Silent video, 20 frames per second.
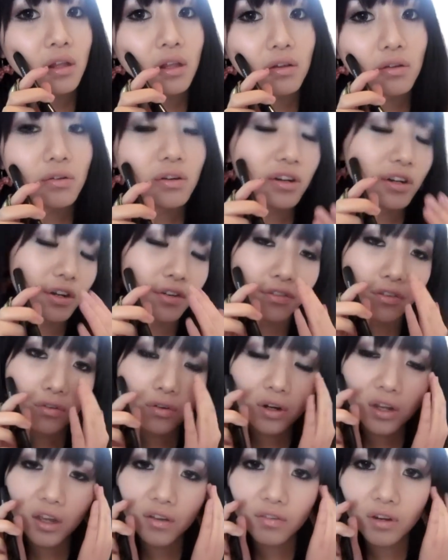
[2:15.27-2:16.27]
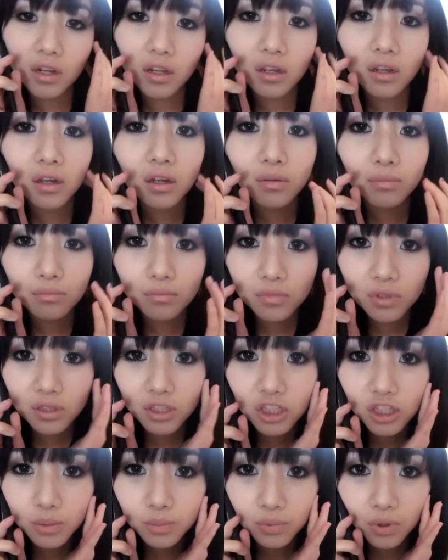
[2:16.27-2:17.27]
or if you don't have any
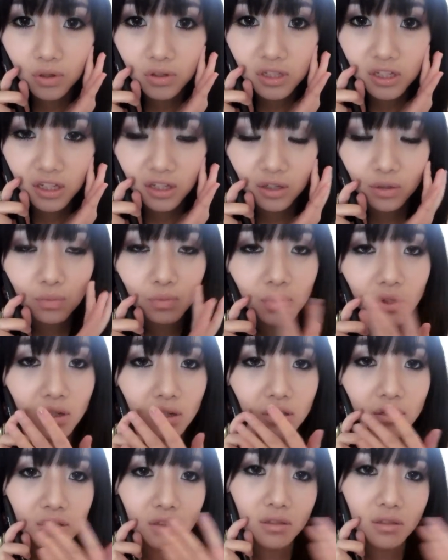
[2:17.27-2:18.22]
cheekbones and you want